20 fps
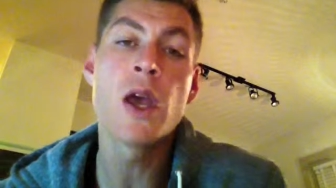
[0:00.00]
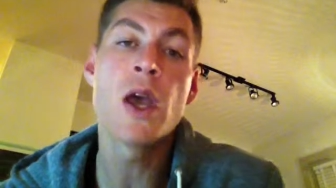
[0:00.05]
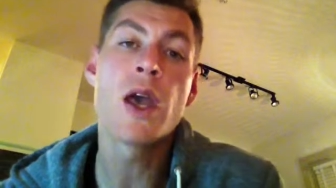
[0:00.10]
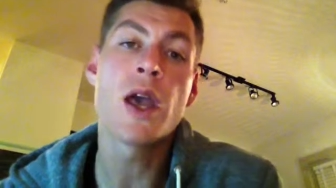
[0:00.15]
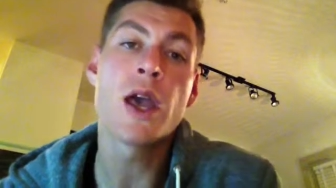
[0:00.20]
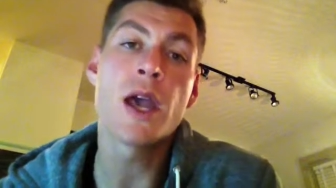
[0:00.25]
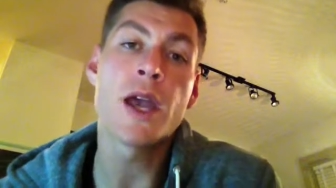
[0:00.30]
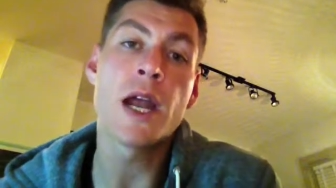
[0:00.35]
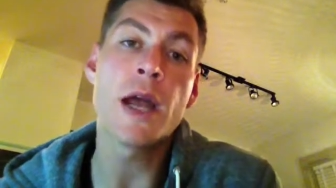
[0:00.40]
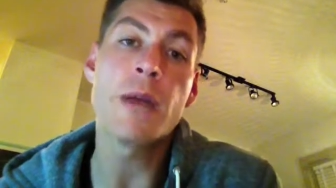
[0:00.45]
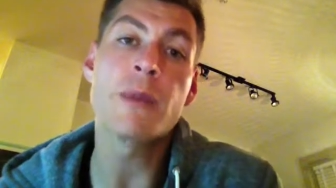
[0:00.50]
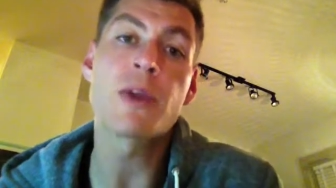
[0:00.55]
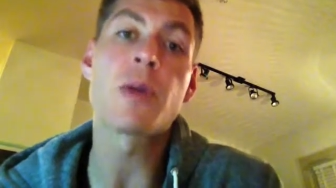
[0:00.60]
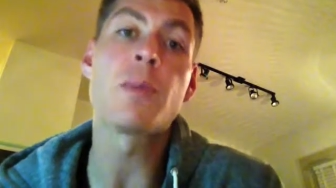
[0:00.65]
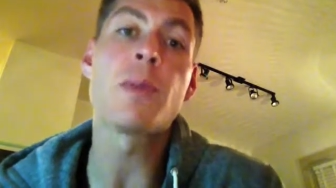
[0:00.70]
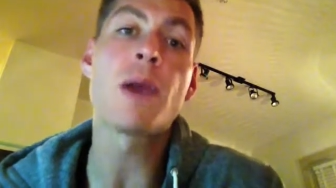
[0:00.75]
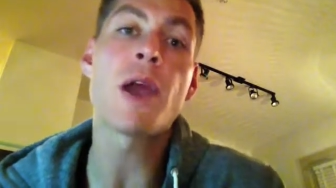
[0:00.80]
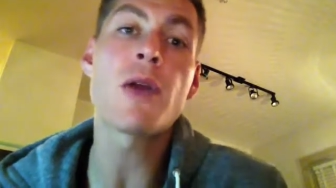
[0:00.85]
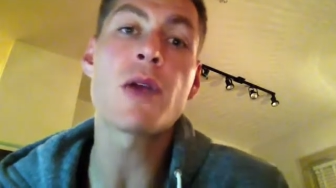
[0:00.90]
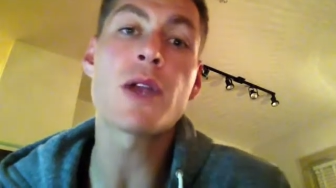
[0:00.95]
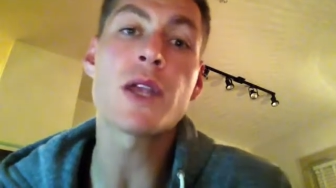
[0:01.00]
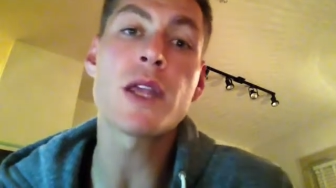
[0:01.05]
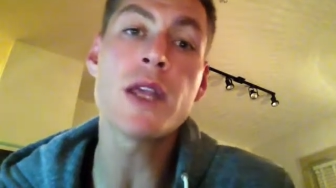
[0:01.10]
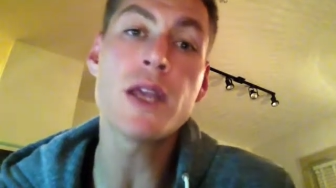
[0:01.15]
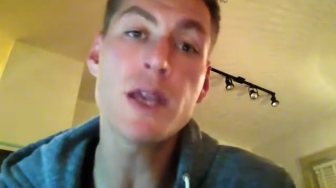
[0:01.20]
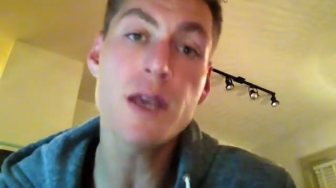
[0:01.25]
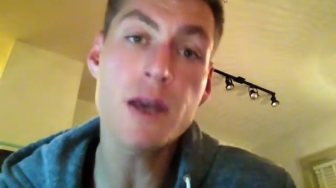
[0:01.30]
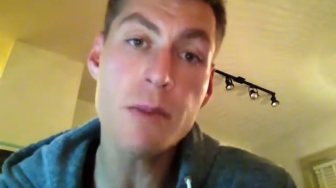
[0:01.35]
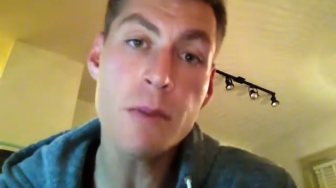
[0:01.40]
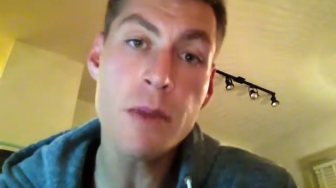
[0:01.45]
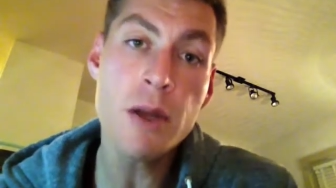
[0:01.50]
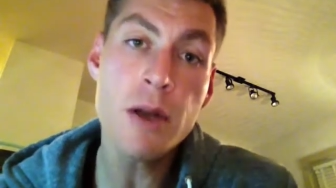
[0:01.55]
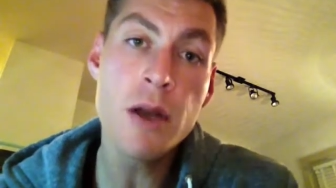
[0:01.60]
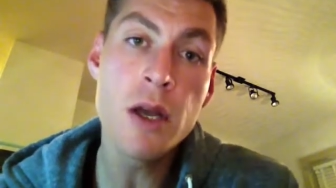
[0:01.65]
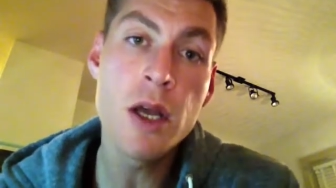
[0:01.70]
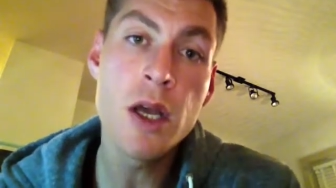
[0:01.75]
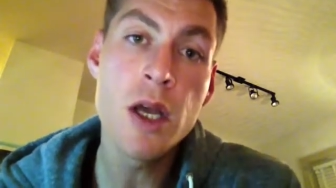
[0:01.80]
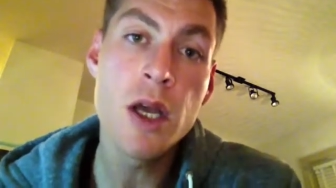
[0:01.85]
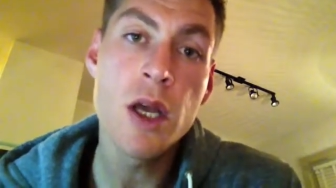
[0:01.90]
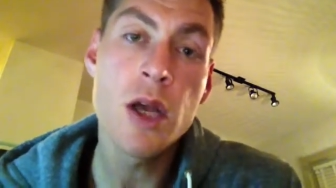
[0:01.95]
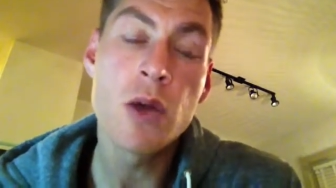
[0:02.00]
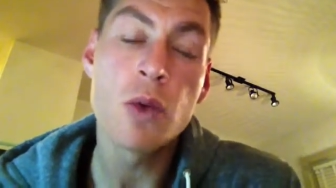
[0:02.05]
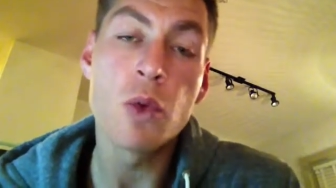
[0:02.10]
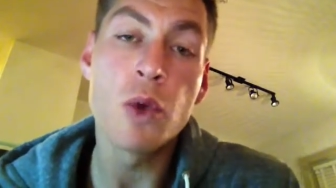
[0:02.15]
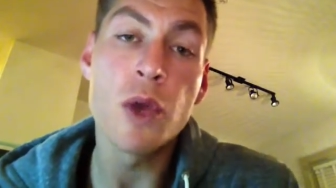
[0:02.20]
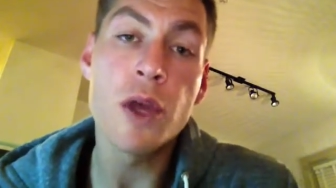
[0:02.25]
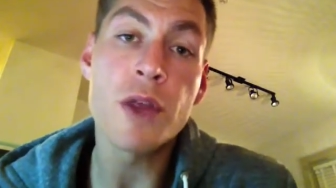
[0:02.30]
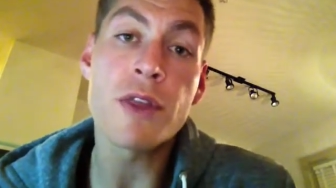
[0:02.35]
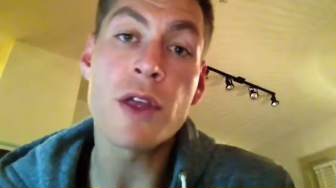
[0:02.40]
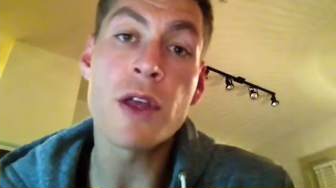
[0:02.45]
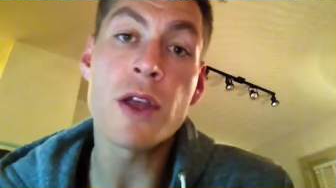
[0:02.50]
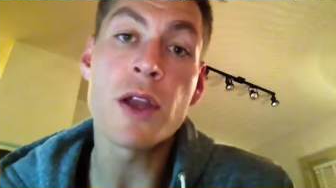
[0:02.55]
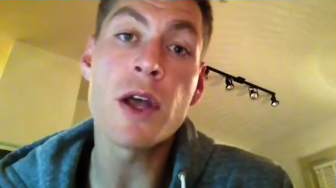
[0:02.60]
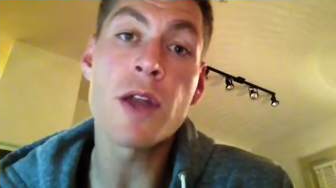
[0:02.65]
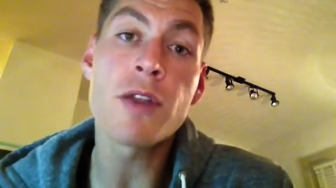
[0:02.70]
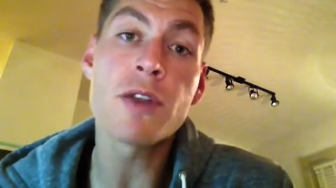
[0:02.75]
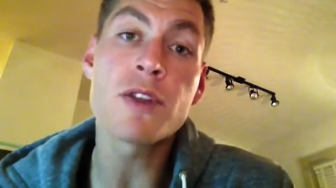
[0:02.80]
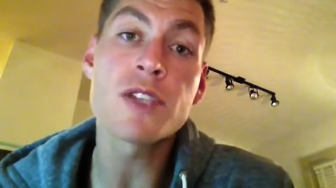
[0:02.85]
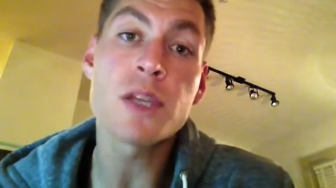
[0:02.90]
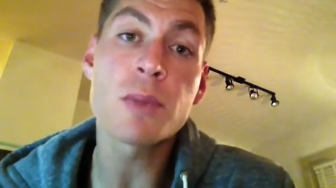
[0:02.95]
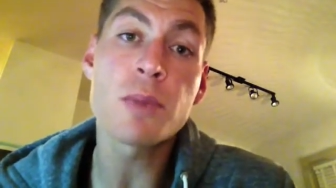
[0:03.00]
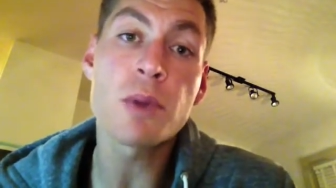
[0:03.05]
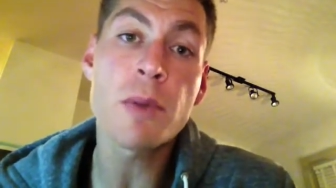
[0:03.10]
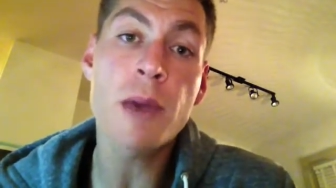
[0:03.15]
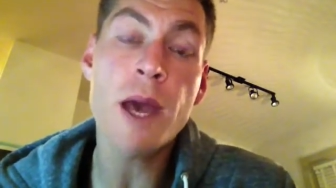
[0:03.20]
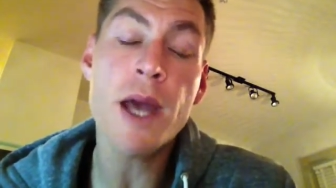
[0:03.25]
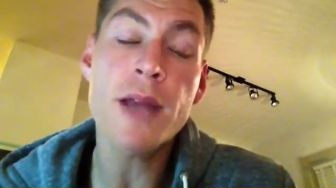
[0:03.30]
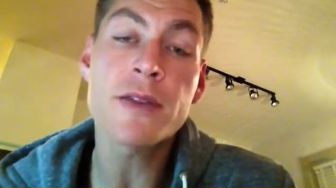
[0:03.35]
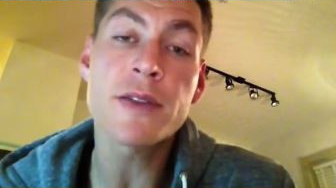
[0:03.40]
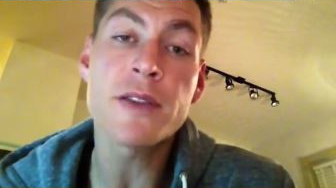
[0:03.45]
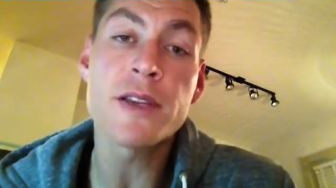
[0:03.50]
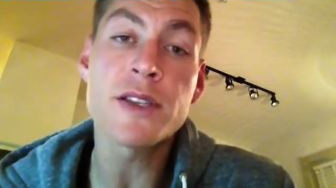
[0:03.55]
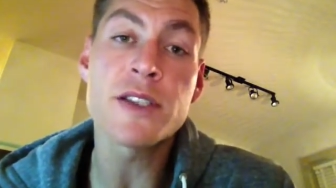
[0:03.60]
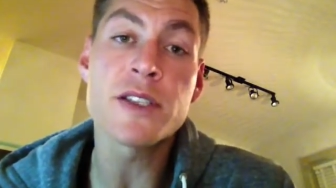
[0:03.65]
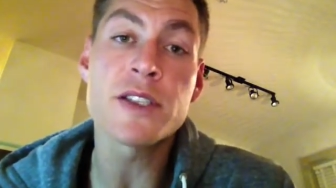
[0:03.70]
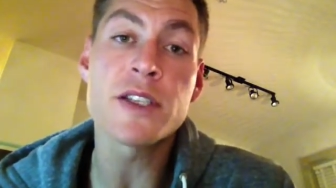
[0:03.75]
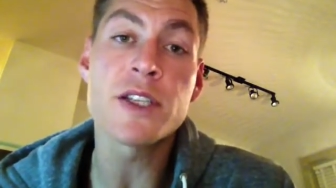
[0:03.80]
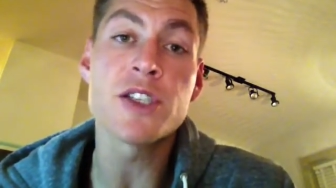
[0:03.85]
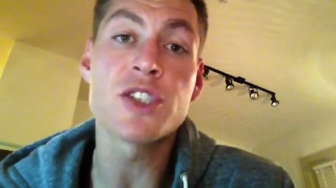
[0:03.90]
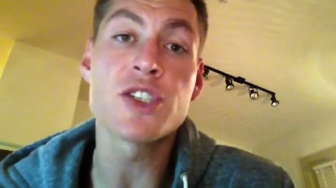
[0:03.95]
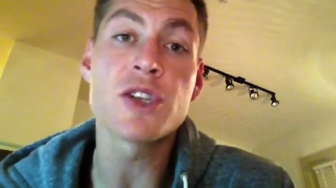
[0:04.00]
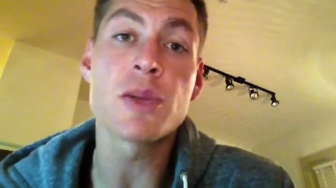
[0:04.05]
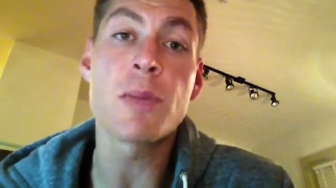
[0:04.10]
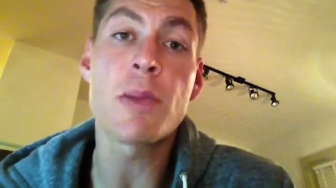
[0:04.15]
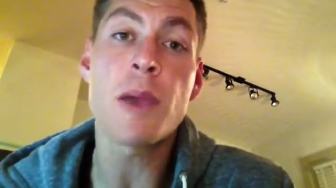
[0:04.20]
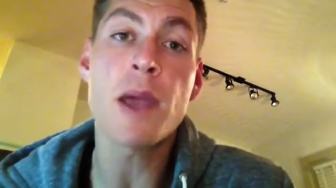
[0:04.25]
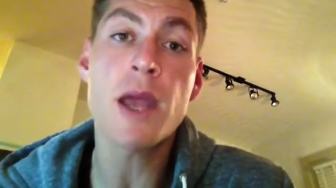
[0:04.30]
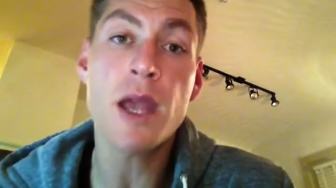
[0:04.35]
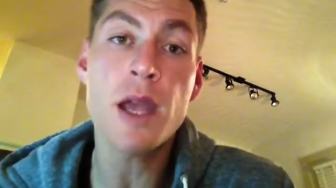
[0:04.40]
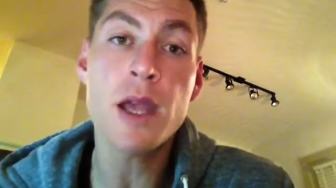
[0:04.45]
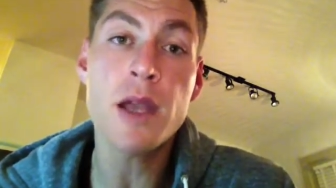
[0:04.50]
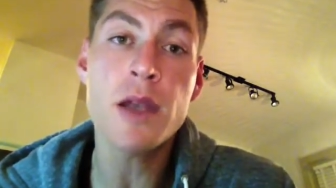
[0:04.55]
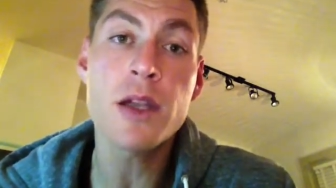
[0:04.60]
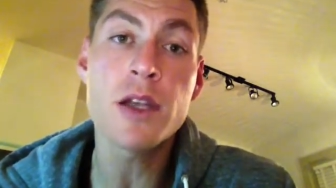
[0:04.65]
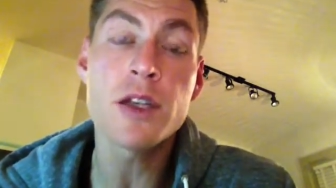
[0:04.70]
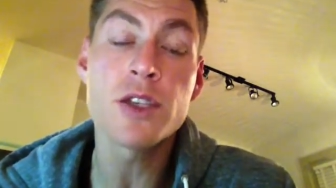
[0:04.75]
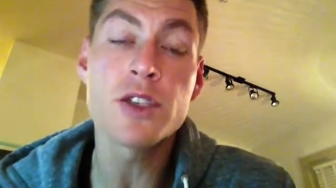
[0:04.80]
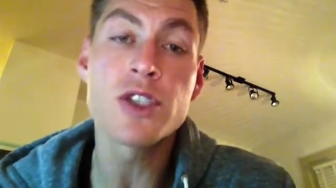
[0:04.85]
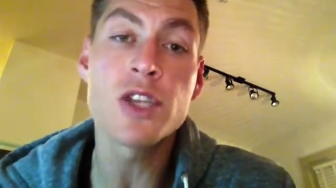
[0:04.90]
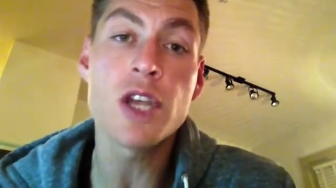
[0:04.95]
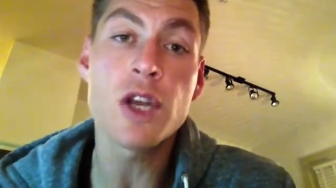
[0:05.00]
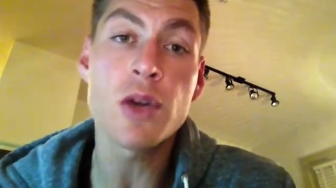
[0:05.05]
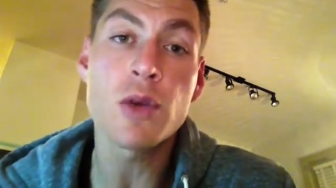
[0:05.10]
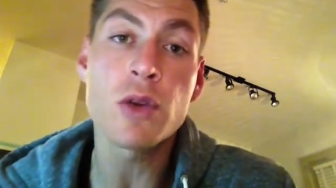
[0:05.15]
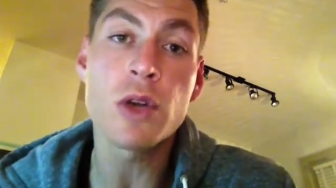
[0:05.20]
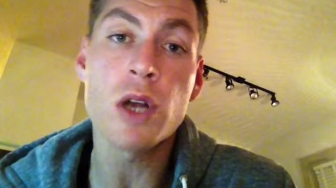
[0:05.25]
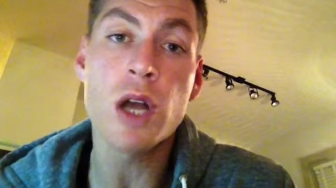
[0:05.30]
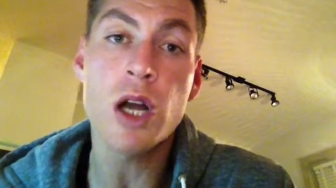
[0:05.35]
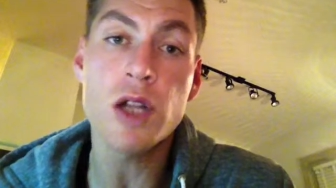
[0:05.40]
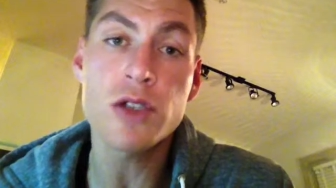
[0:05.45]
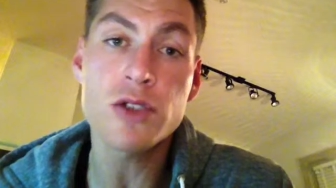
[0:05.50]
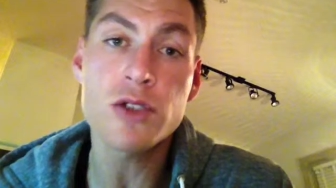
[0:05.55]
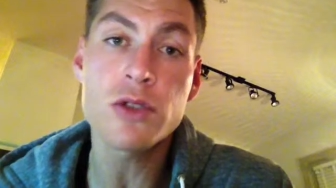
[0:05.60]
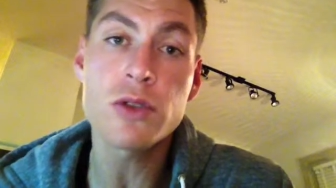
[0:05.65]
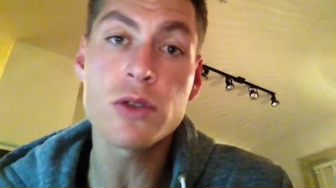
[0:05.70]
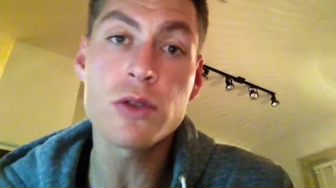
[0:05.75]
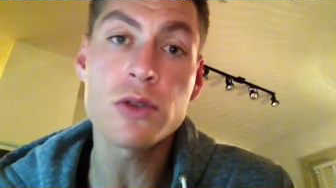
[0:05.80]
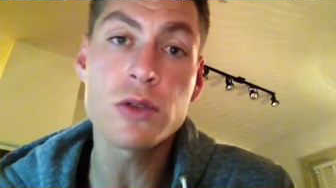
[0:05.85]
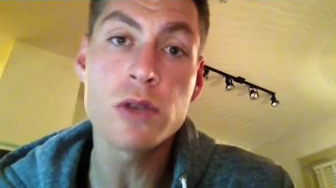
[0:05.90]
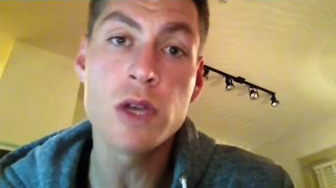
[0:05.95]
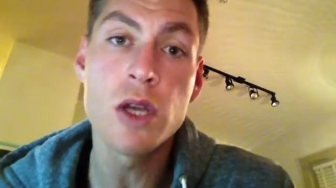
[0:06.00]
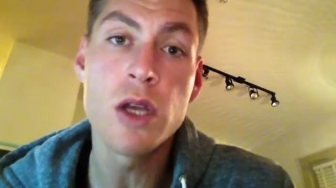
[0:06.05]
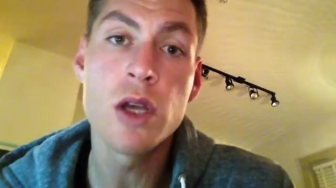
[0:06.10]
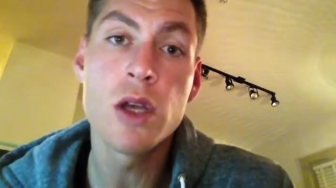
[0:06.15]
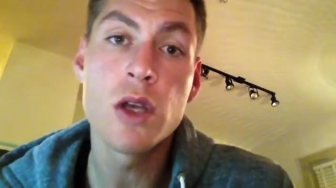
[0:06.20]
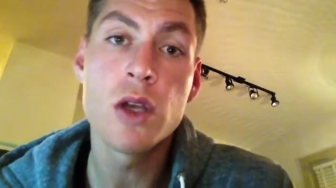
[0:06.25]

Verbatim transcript: And I'm comparing him with another diplomat. This is a Japan general consul.